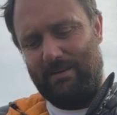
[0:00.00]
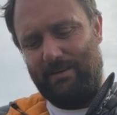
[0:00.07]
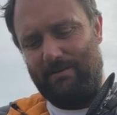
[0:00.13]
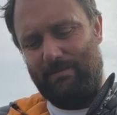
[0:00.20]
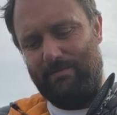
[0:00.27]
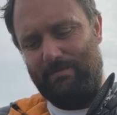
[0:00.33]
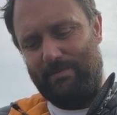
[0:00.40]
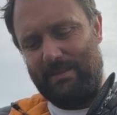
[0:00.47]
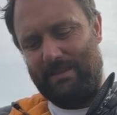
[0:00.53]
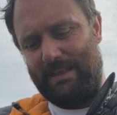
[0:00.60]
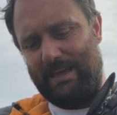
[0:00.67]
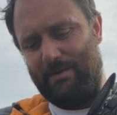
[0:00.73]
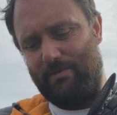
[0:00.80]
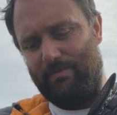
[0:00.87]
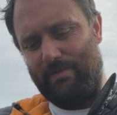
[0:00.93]
Um, but
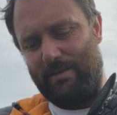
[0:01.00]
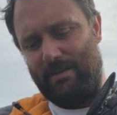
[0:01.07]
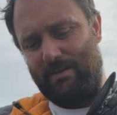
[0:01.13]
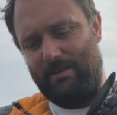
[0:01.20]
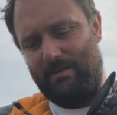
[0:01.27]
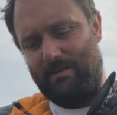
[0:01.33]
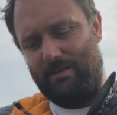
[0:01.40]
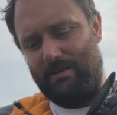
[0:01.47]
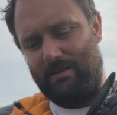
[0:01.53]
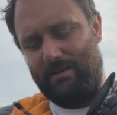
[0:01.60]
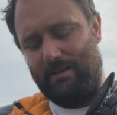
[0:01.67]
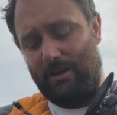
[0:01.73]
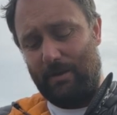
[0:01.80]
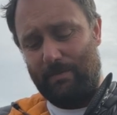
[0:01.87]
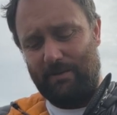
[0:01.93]
they would be uh,
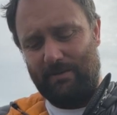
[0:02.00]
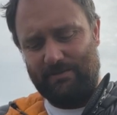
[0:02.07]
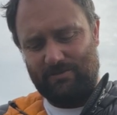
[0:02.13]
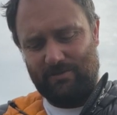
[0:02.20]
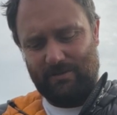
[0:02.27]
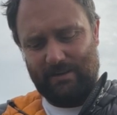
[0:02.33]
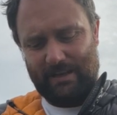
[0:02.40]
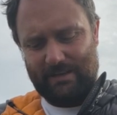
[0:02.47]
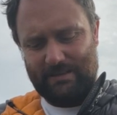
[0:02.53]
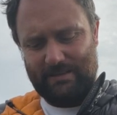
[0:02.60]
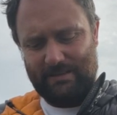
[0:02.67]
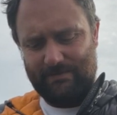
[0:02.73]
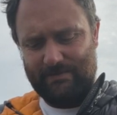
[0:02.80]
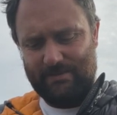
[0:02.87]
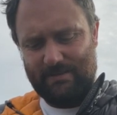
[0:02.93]
a couple of strong
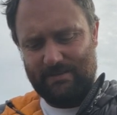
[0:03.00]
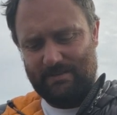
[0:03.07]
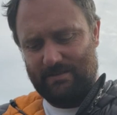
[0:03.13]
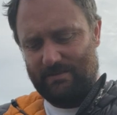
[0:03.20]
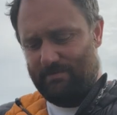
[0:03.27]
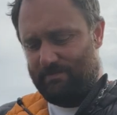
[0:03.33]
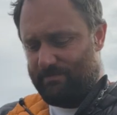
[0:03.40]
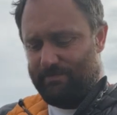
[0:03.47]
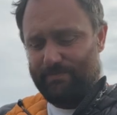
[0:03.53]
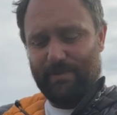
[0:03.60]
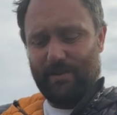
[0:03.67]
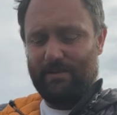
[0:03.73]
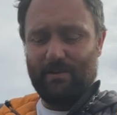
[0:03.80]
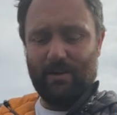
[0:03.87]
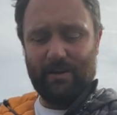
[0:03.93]
negatives
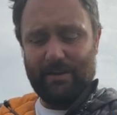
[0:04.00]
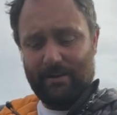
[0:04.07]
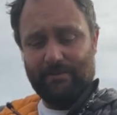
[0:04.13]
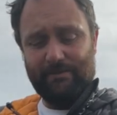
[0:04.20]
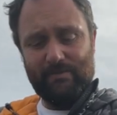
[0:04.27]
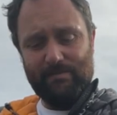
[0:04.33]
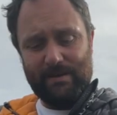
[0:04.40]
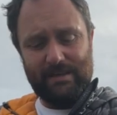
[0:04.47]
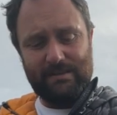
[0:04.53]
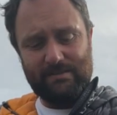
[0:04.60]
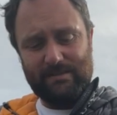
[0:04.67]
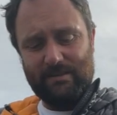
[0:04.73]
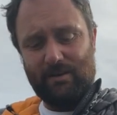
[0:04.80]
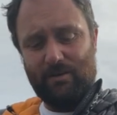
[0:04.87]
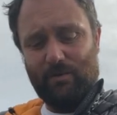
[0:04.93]
but not enough for me
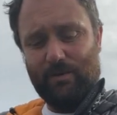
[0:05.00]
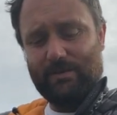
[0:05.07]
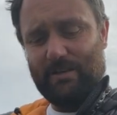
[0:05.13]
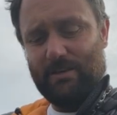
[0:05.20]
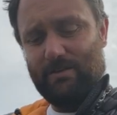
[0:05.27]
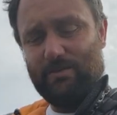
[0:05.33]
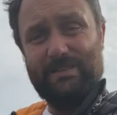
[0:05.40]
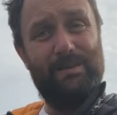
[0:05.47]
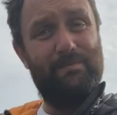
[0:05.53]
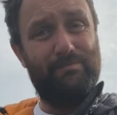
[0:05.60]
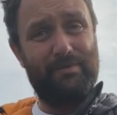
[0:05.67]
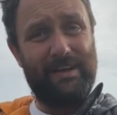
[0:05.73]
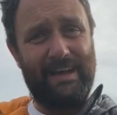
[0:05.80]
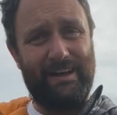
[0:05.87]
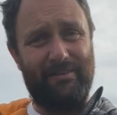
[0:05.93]
to not want to use it and
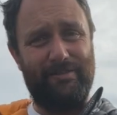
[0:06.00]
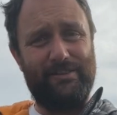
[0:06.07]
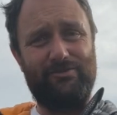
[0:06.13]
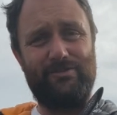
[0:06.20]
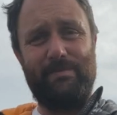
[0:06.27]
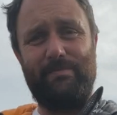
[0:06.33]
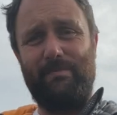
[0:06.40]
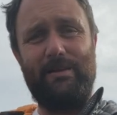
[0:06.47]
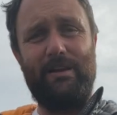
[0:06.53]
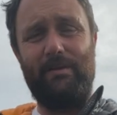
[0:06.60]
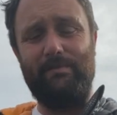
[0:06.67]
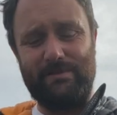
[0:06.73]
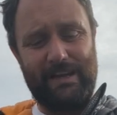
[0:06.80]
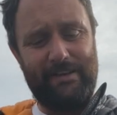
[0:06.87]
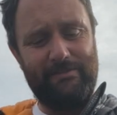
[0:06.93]
bring it out on this trip. I mean,
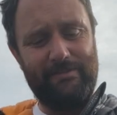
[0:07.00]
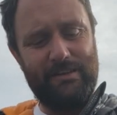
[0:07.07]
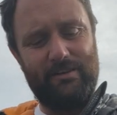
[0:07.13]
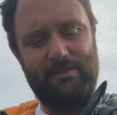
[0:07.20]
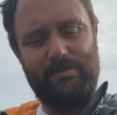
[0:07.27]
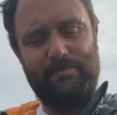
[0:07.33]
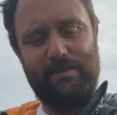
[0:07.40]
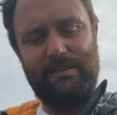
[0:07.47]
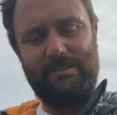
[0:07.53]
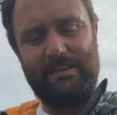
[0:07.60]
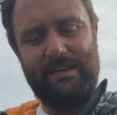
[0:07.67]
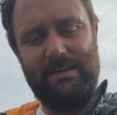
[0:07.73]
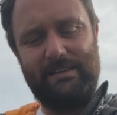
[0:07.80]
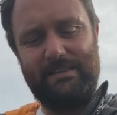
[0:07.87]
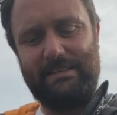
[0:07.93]
I'm definitely going to be
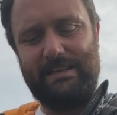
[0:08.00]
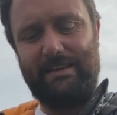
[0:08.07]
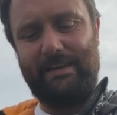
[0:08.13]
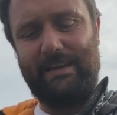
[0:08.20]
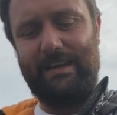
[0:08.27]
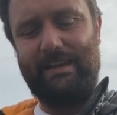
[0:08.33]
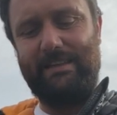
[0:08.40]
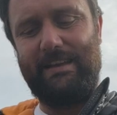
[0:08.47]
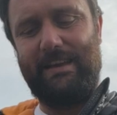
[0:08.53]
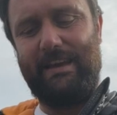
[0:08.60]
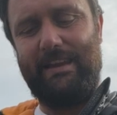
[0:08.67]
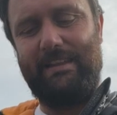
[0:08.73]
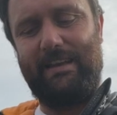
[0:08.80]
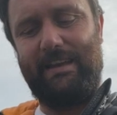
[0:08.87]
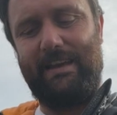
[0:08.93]
taking this out again and
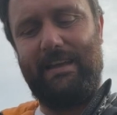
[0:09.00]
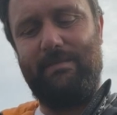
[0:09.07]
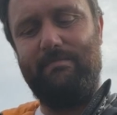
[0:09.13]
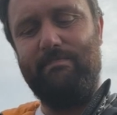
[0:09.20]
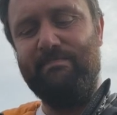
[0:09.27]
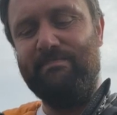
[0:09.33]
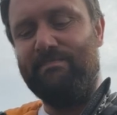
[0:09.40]
again and again